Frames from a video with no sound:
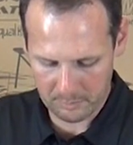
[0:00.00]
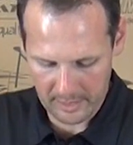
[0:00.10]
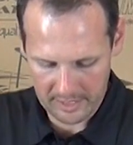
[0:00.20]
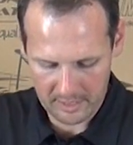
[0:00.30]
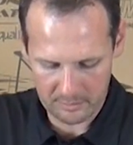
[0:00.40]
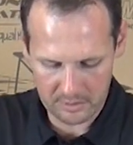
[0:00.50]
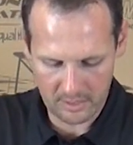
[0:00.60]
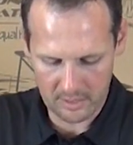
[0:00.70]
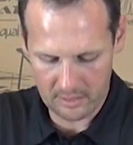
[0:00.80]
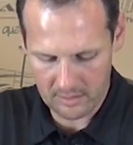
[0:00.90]
plane comes
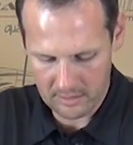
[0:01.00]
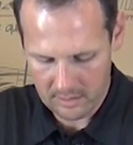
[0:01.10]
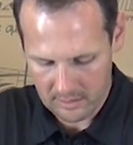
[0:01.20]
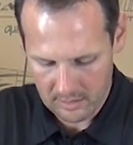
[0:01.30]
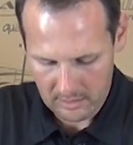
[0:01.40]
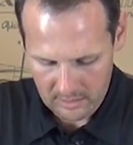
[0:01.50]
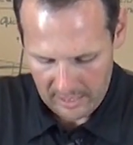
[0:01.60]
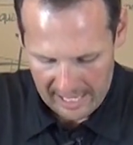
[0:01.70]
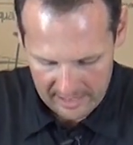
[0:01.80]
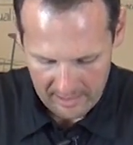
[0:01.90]
in
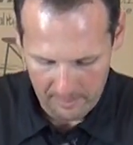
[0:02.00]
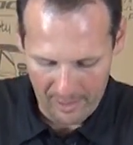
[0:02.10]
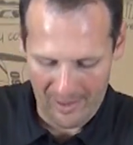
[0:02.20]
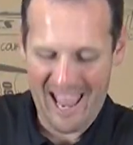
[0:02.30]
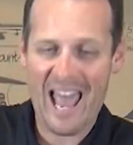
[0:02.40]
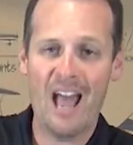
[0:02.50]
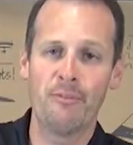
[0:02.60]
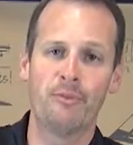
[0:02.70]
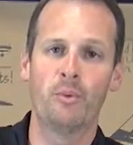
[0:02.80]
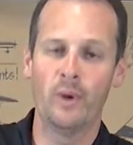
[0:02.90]
about
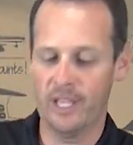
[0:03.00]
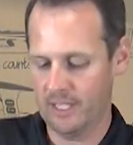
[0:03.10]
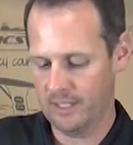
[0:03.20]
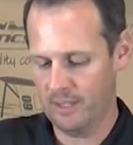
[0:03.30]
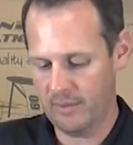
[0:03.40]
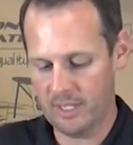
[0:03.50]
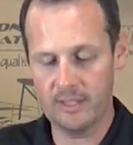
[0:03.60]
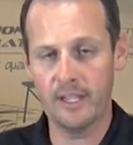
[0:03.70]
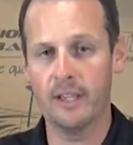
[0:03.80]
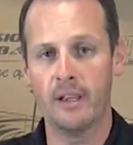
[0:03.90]
half the weight of
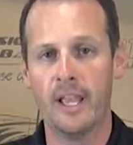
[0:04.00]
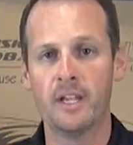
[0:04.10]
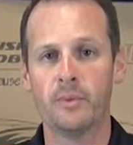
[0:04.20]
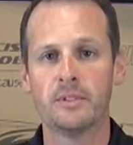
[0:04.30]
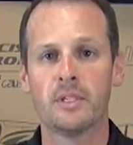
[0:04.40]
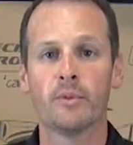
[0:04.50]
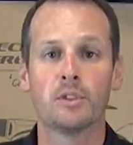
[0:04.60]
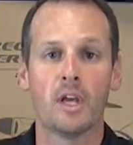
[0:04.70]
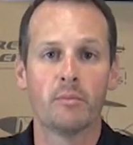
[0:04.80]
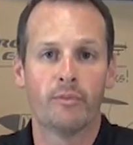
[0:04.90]
anything anyone's ever
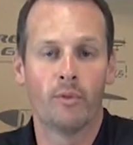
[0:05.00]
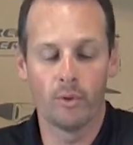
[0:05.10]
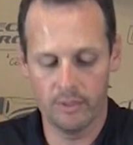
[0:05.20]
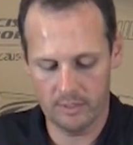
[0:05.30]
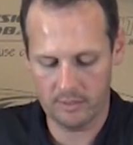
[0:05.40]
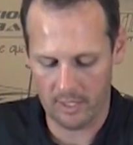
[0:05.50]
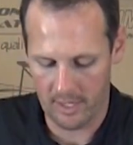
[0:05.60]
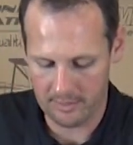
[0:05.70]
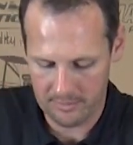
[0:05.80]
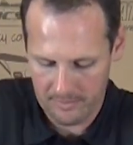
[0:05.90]
done before in this
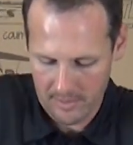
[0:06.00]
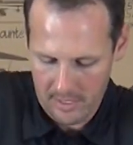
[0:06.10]
size.